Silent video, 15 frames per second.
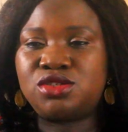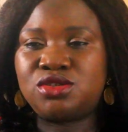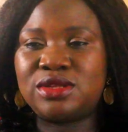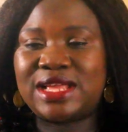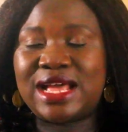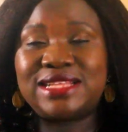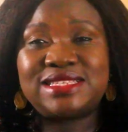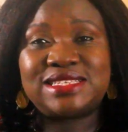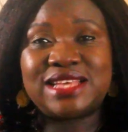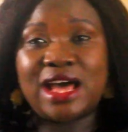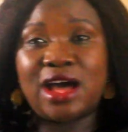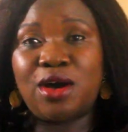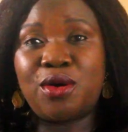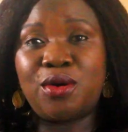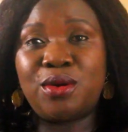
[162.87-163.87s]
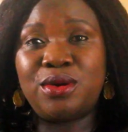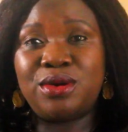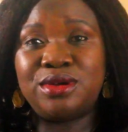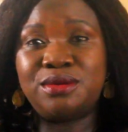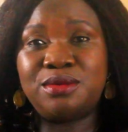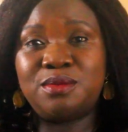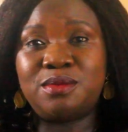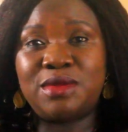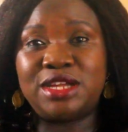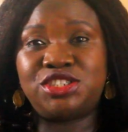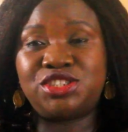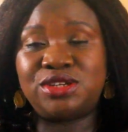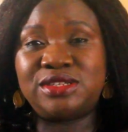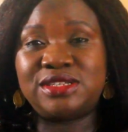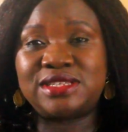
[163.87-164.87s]
So that's how my
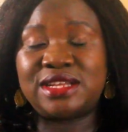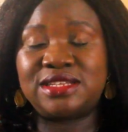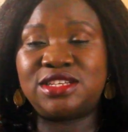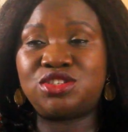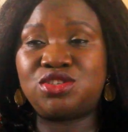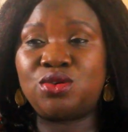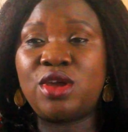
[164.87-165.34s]
journey started.